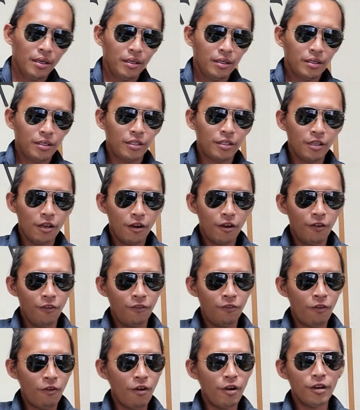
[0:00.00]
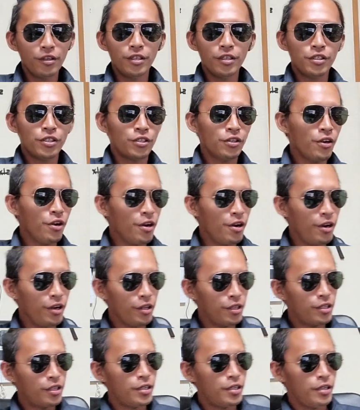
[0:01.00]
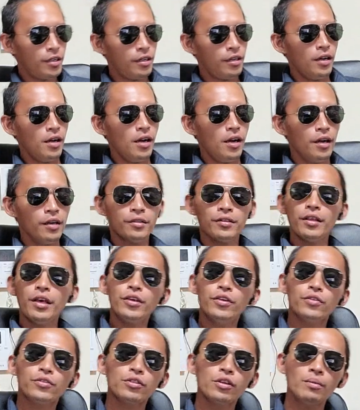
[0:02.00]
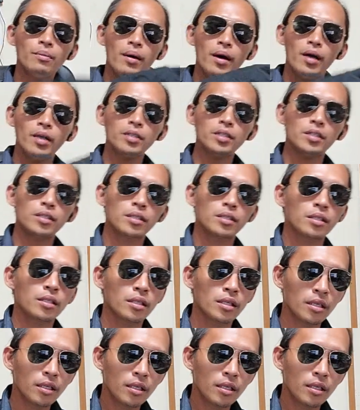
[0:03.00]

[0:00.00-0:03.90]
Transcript: So for the shirt, thank you, Tomas,